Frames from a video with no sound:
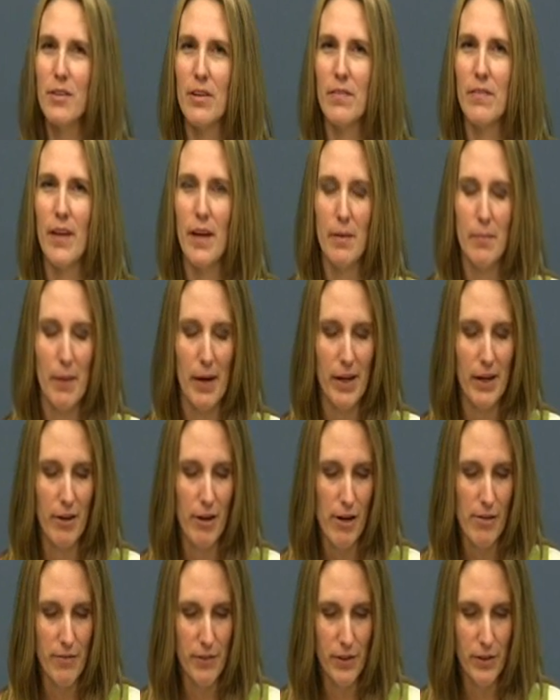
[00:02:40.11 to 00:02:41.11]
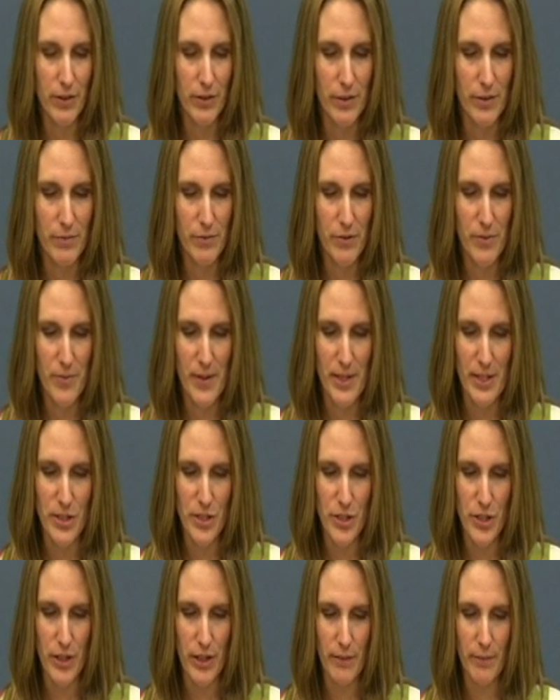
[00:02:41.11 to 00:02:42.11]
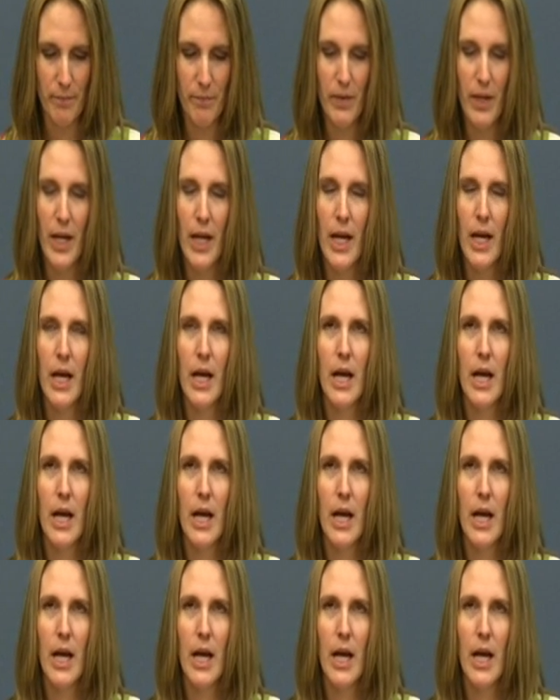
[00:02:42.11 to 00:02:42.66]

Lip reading: give that biographical information,